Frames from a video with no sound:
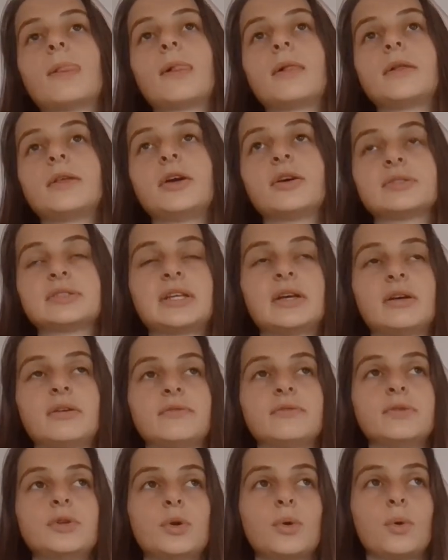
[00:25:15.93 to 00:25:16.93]
yourself
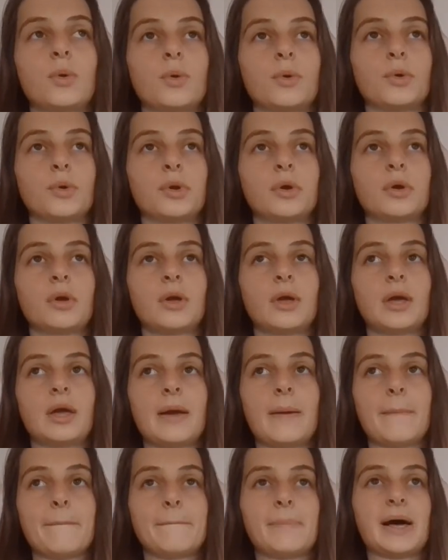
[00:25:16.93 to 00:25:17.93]
known
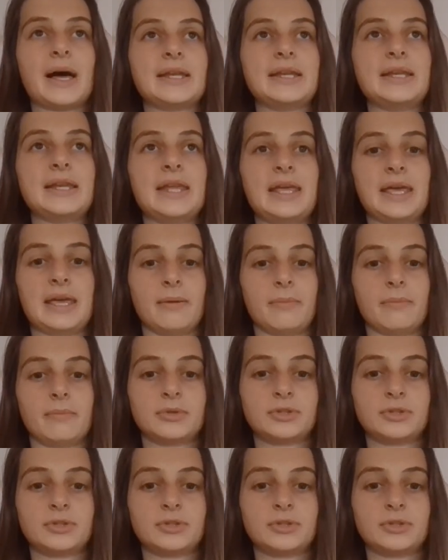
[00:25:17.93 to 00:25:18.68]
by name